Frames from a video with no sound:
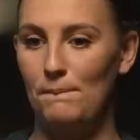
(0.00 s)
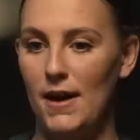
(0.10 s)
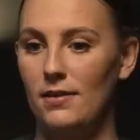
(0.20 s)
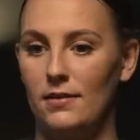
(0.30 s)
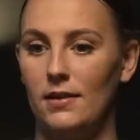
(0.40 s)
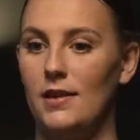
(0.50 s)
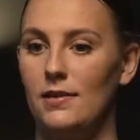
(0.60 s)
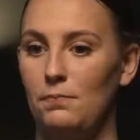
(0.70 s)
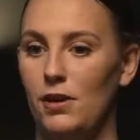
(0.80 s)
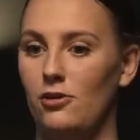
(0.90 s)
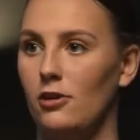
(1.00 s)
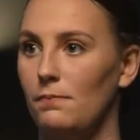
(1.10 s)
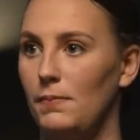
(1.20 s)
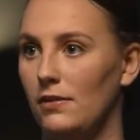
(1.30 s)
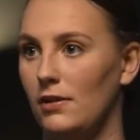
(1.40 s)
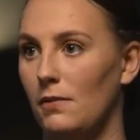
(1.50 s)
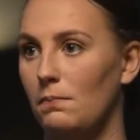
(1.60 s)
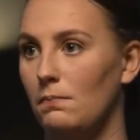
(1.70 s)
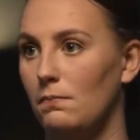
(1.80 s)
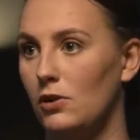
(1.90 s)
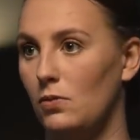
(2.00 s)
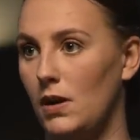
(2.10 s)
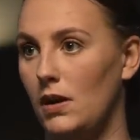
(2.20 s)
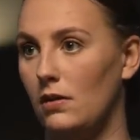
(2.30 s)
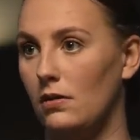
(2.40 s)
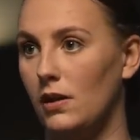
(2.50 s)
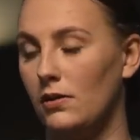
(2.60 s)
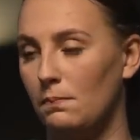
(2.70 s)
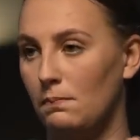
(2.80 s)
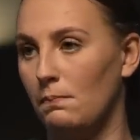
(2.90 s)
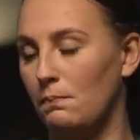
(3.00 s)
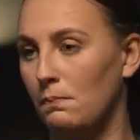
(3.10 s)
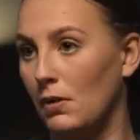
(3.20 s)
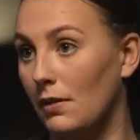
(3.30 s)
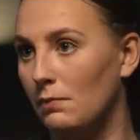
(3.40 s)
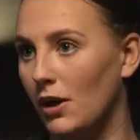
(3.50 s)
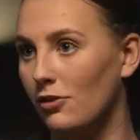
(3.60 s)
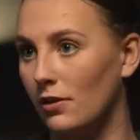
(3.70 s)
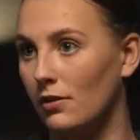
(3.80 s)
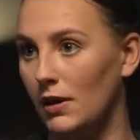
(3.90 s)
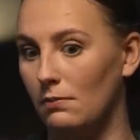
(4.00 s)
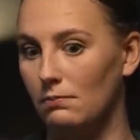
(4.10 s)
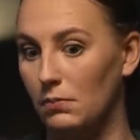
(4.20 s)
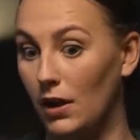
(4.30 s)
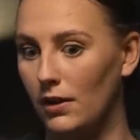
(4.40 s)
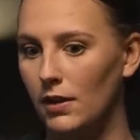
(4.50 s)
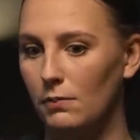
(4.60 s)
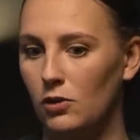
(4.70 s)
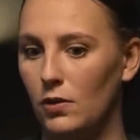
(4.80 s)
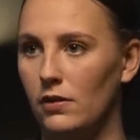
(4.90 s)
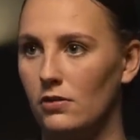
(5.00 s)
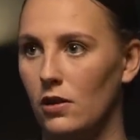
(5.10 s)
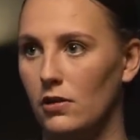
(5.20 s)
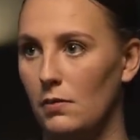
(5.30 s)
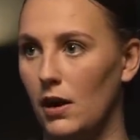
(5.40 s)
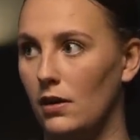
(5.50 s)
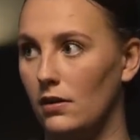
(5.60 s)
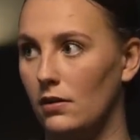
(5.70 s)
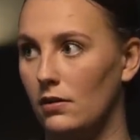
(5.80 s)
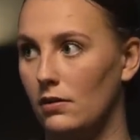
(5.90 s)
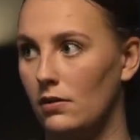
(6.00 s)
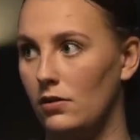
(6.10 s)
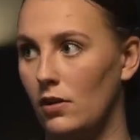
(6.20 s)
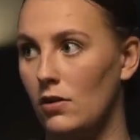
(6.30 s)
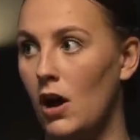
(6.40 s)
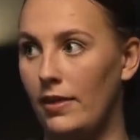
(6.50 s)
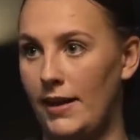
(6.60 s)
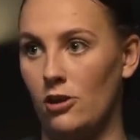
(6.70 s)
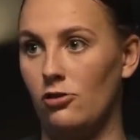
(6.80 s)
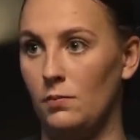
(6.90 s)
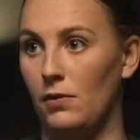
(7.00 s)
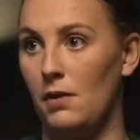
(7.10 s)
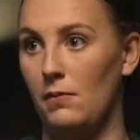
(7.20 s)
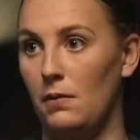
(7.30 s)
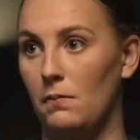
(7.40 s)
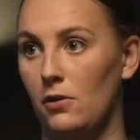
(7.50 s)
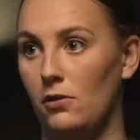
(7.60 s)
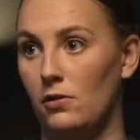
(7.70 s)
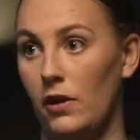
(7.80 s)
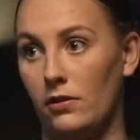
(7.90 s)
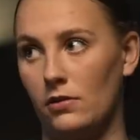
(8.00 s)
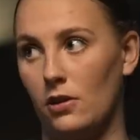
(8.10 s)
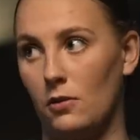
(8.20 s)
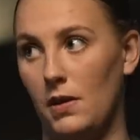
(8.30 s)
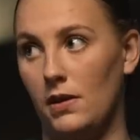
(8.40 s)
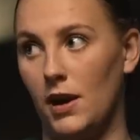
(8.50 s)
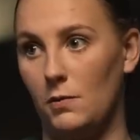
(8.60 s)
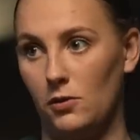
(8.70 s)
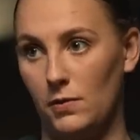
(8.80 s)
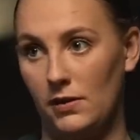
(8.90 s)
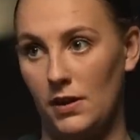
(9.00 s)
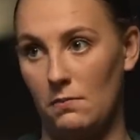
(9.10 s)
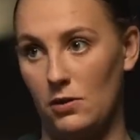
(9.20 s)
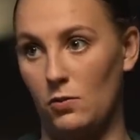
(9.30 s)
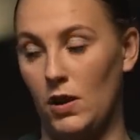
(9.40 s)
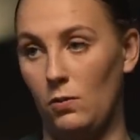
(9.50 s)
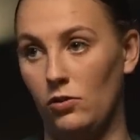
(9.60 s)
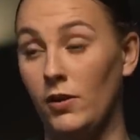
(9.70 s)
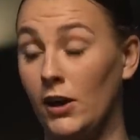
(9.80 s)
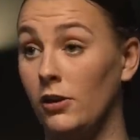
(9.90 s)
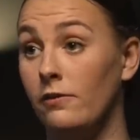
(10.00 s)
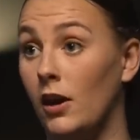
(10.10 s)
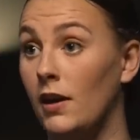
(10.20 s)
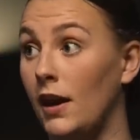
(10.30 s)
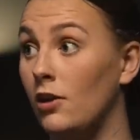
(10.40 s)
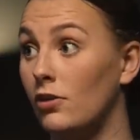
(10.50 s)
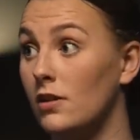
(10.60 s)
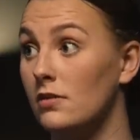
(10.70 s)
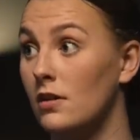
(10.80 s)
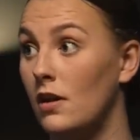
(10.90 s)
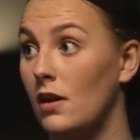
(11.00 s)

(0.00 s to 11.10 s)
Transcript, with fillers: Basically, it's pressure built up between, it's a blood pressure and blood between the skull and the brain. So not the actual brain being bruised, not the skull being damaged, but it's in between, which is actually very dangerous,